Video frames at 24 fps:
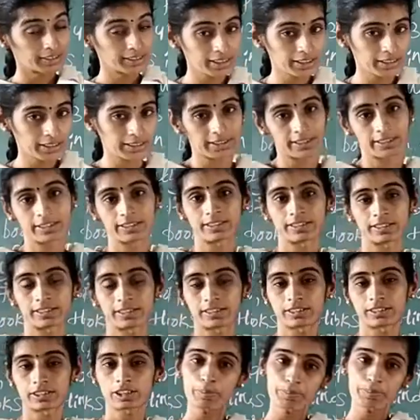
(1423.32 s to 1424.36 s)
Yes,
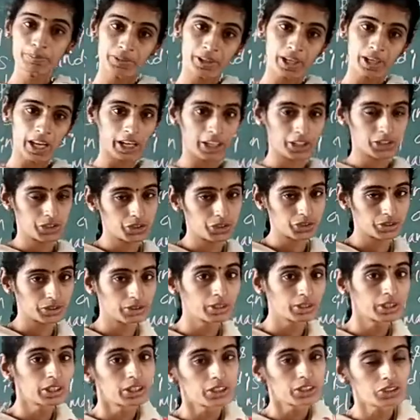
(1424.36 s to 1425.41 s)

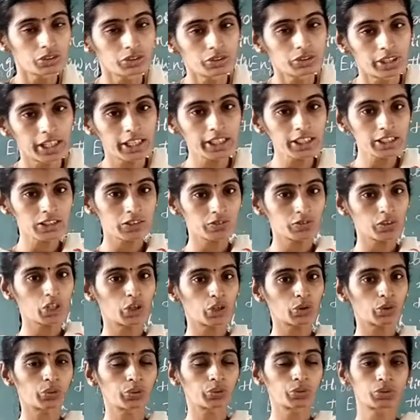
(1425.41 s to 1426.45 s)
subtraction. So next we
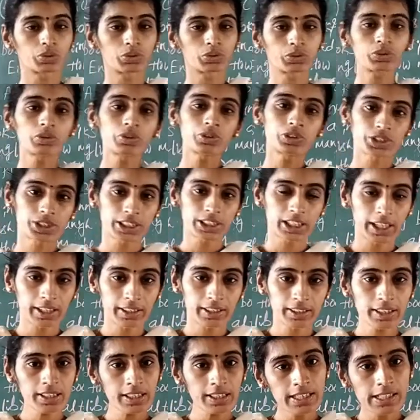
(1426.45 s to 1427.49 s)
are going to
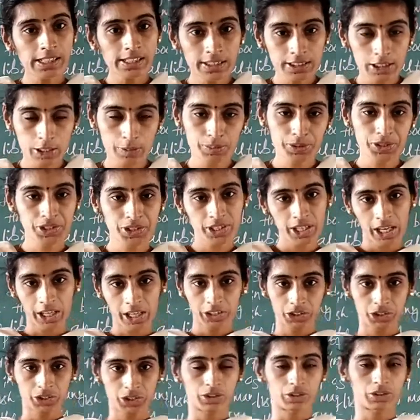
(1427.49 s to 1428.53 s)
start the
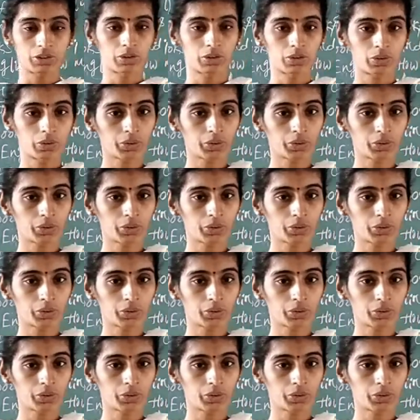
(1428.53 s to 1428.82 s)
subtraction.